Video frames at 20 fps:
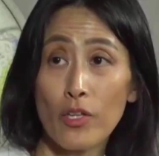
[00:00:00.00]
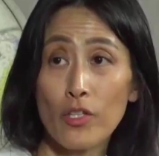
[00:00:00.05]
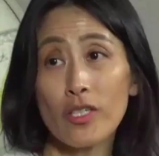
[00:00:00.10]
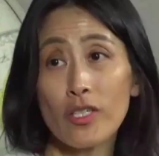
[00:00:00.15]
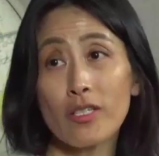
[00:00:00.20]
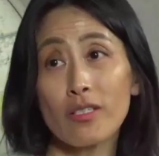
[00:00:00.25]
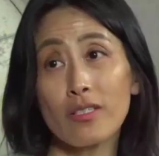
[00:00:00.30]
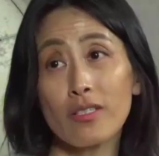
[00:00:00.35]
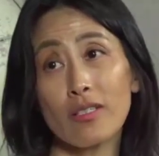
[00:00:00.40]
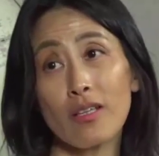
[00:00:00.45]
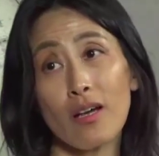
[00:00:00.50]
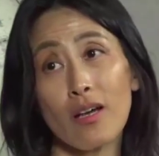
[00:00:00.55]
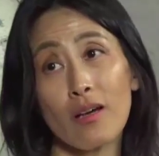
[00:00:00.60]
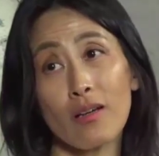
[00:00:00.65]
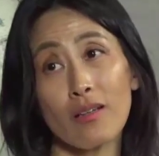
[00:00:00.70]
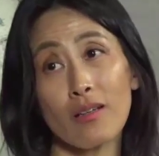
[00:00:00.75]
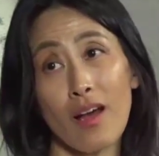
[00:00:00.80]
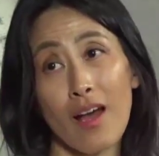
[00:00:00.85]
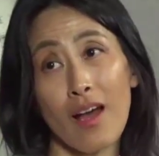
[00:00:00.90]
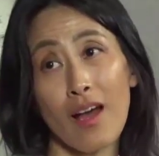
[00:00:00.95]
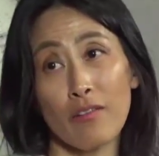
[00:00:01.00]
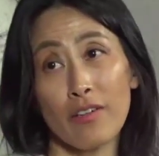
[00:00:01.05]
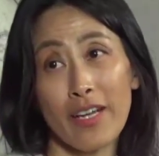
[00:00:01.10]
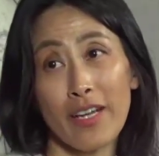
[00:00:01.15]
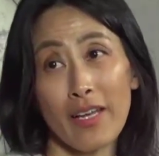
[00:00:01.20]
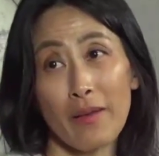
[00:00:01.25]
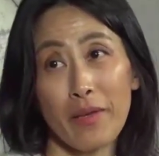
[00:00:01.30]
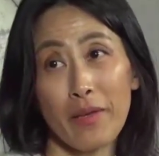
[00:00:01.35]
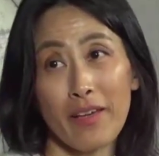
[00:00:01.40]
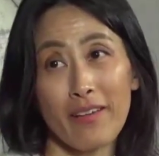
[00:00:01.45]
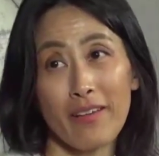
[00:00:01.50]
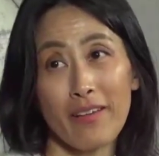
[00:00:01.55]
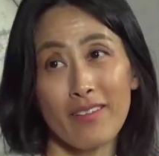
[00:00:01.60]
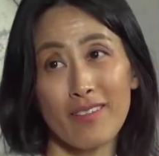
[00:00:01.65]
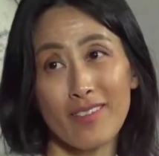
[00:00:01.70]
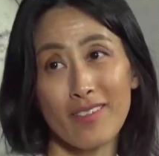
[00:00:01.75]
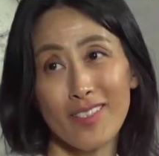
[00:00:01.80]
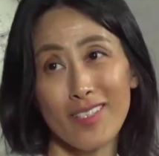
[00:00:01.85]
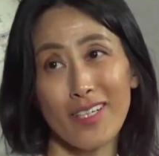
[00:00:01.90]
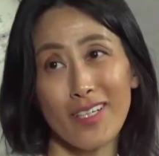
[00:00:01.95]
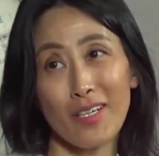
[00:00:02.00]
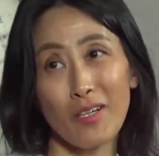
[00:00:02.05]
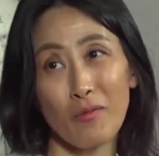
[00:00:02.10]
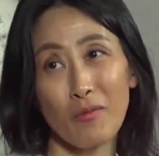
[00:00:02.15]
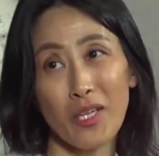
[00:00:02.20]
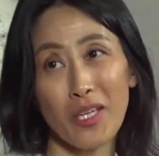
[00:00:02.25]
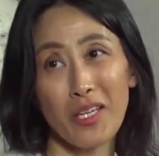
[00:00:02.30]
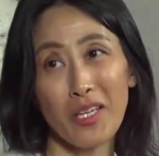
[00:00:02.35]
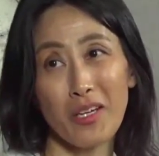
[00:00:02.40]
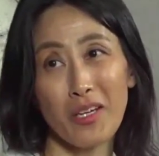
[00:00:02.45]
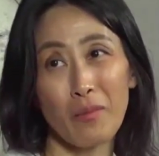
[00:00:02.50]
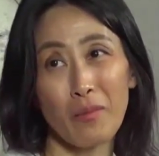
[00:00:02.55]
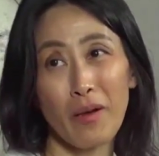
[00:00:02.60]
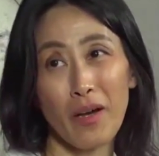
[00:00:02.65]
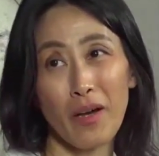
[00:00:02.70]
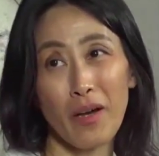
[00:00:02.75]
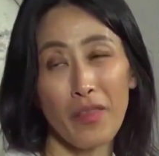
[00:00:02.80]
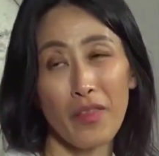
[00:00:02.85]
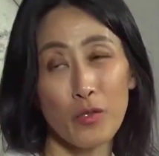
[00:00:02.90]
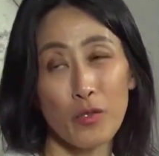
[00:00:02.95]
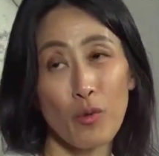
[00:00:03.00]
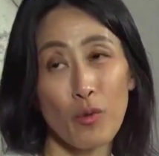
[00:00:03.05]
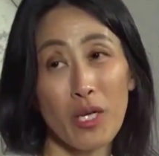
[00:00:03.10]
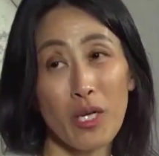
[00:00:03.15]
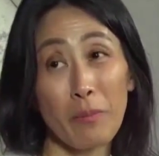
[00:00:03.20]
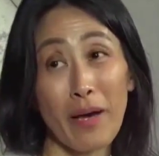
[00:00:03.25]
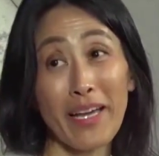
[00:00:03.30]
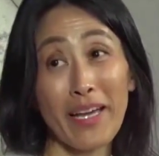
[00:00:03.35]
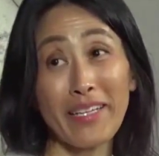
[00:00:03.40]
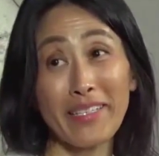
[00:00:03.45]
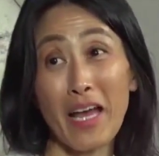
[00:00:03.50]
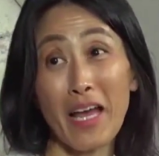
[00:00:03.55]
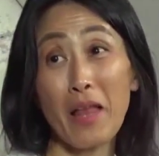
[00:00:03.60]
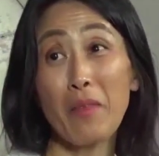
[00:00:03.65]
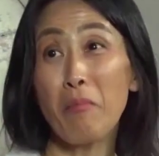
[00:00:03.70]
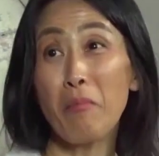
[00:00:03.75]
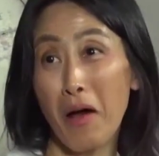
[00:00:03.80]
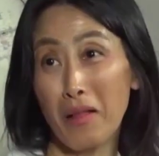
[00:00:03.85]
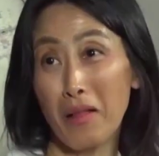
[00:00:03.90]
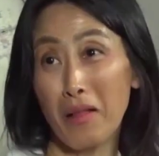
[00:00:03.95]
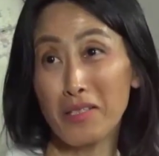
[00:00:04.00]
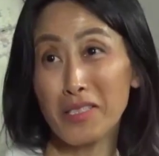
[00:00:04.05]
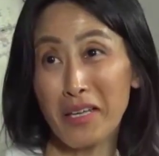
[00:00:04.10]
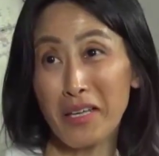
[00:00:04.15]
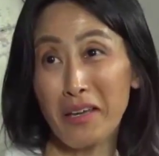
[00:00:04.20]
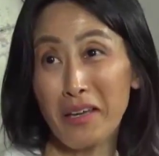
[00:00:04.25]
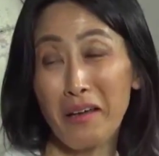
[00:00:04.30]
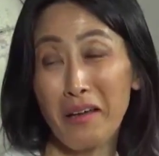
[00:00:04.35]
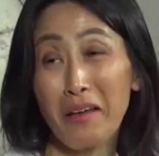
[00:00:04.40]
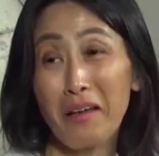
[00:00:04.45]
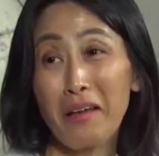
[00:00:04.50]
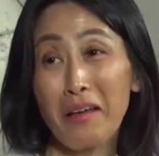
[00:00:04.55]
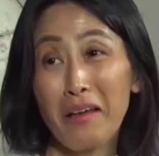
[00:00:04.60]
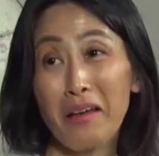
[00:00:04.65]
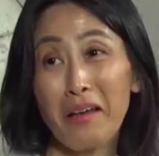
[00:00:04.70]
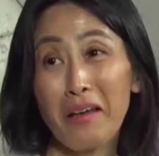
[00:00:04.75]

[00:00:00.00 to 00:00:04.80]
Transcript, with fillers: which is an irony because we hear about the 20 by 10 policy